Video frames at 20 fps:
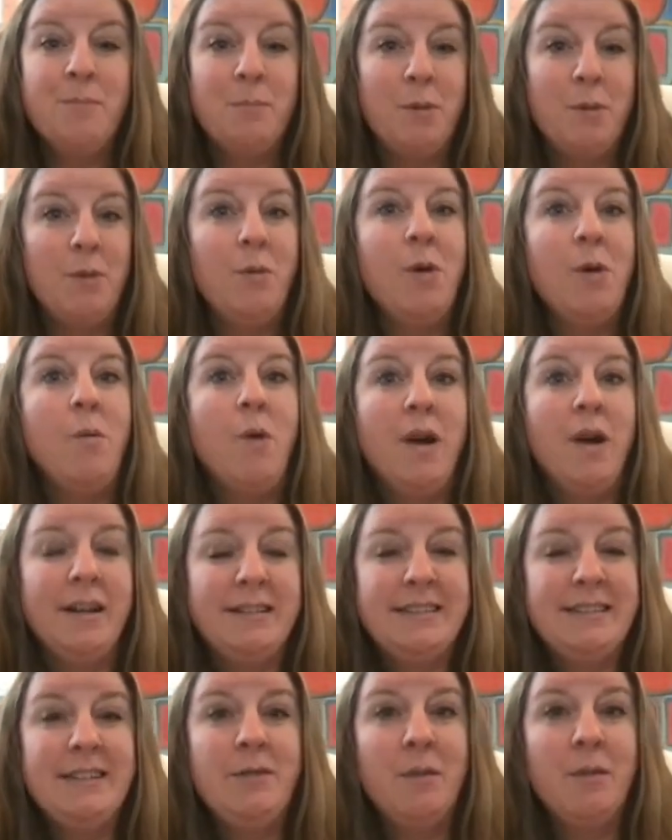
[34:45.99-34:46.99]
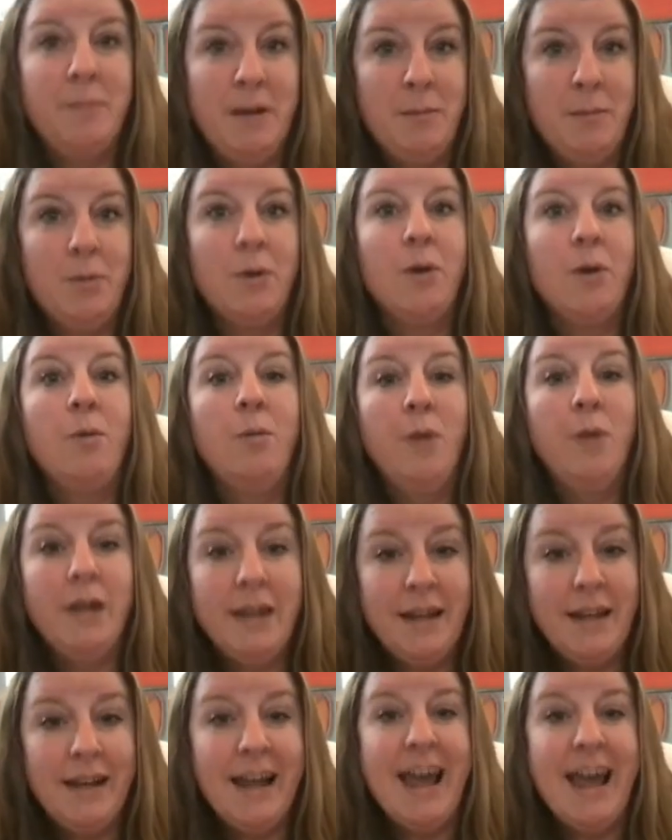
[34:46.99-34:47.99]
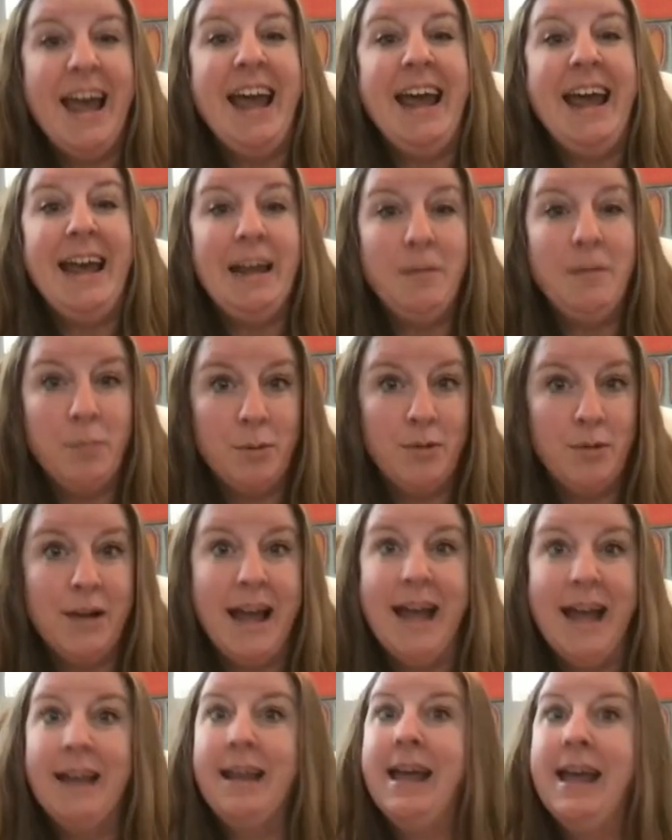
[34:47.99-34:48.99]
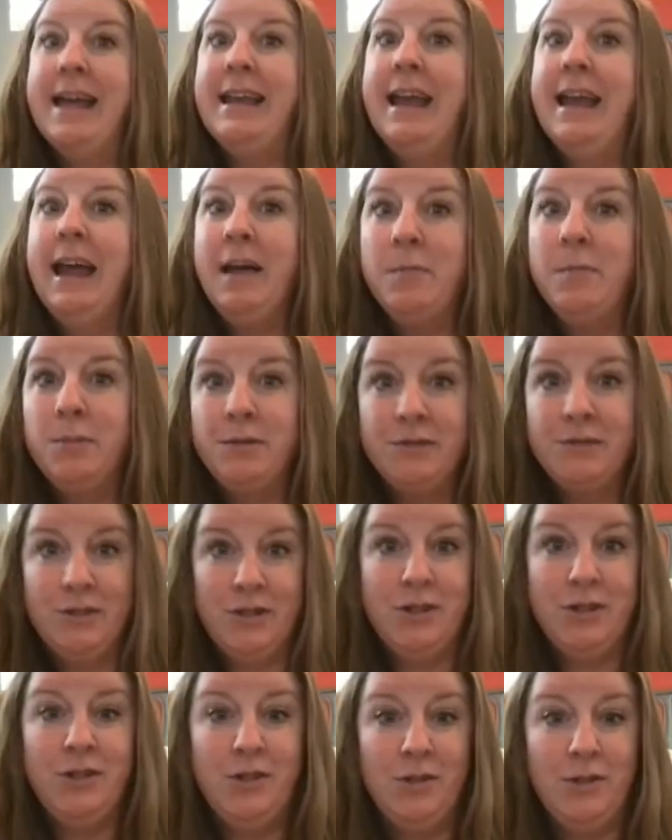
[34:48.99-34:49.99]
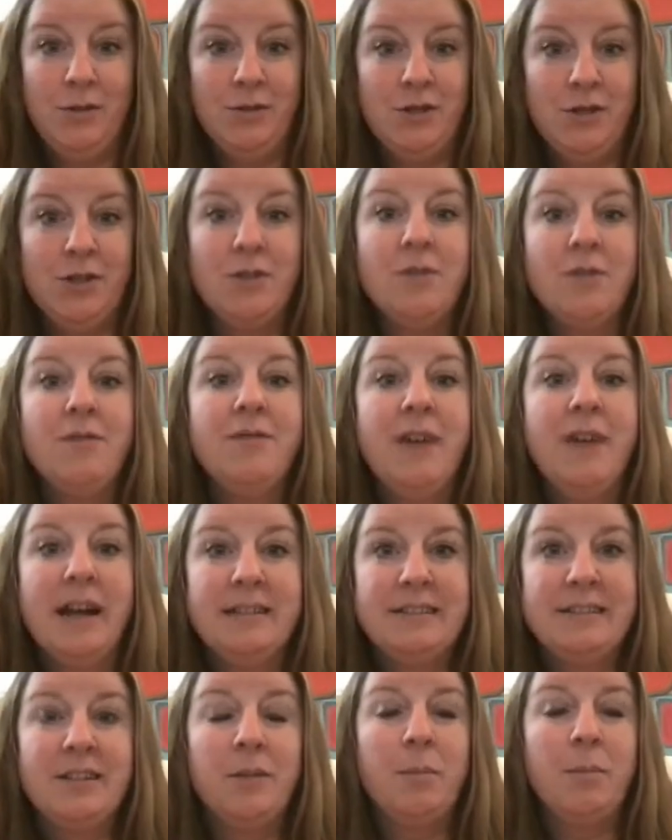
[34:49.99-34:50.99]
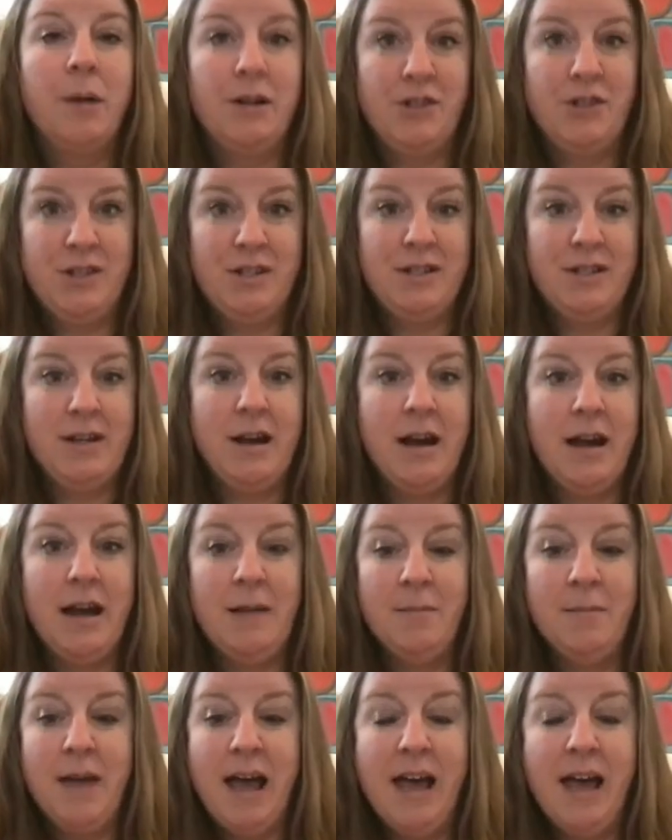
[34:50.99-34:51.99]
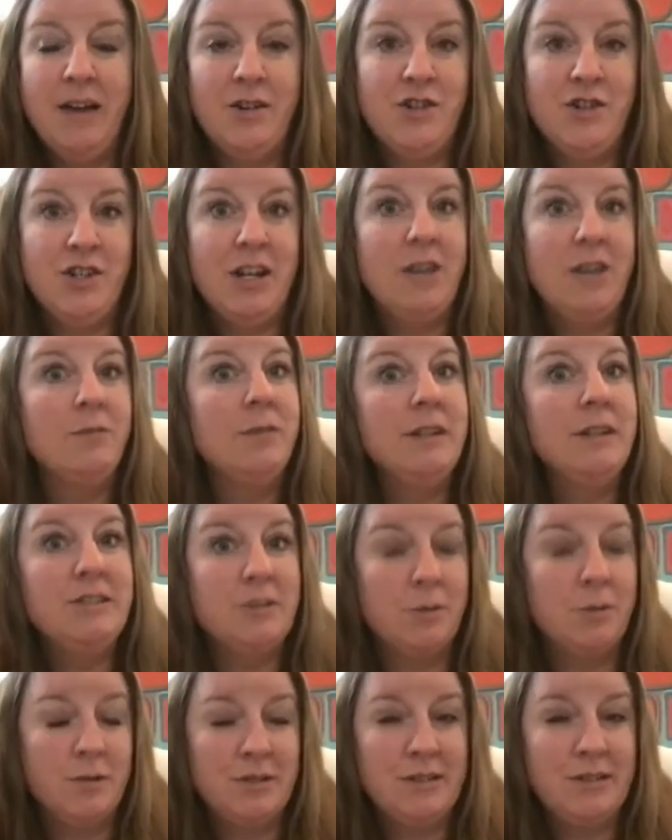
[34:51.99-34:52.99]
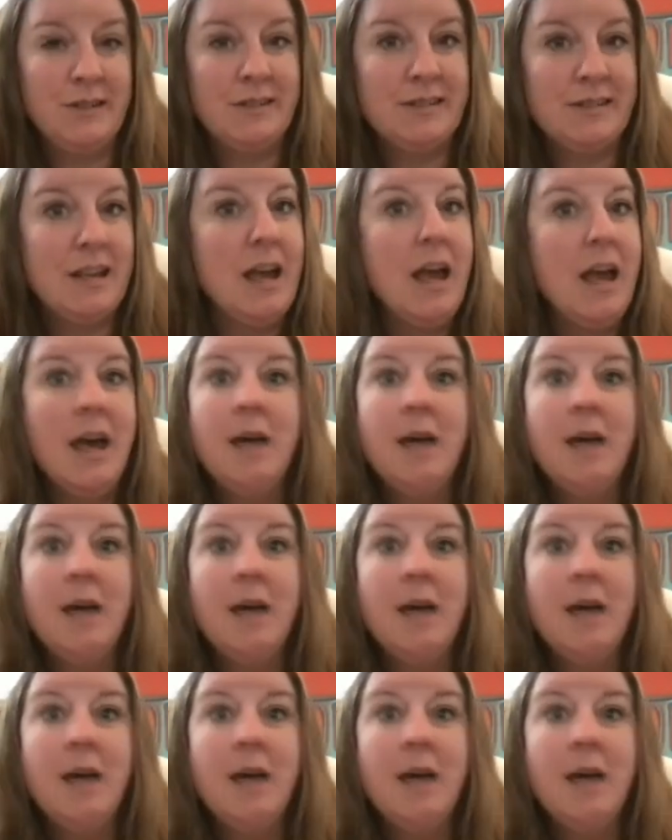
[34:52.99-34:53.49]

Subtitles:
But we want to see what people are willing, able, and enabled to do to invest their precious time, energy, and resources.